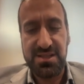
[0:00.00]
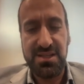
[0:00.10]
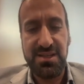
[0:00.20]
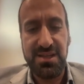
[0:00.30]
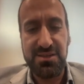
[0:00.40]

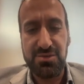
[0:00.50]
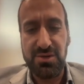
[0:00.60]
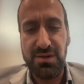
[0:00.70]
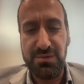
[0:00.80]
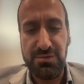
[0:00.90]
leading to
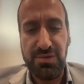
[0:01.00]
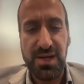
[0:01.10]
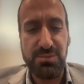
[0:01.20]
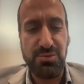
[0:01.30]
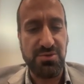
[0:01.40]
liver
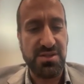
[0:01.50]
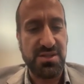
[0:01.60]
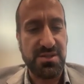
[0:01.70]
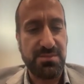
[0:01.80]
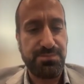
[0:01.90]

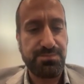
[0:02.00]
fibrosis.